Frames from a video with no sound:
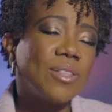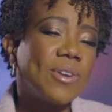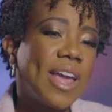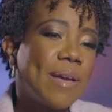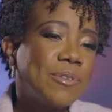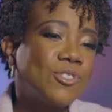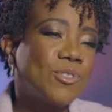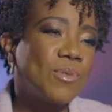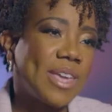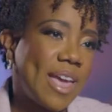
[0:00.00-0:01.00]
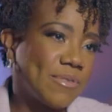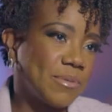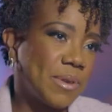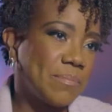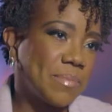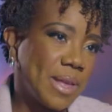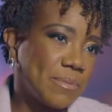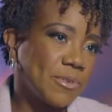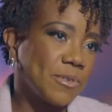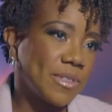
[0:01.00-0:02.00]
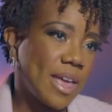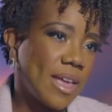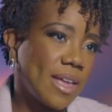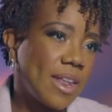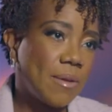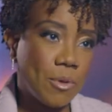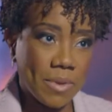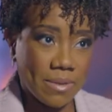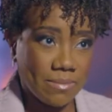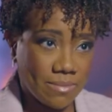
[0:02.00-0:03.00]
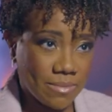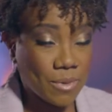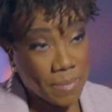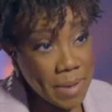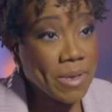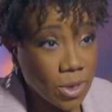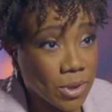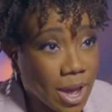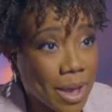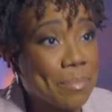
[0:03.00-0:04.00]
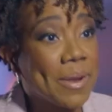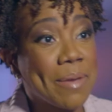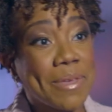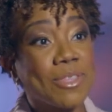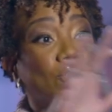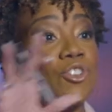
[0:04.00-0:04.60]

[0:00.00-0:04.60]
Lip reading: Lorna, how much do we have to be blamed for that? And I don't mean, well, maybe you and I, but I mean the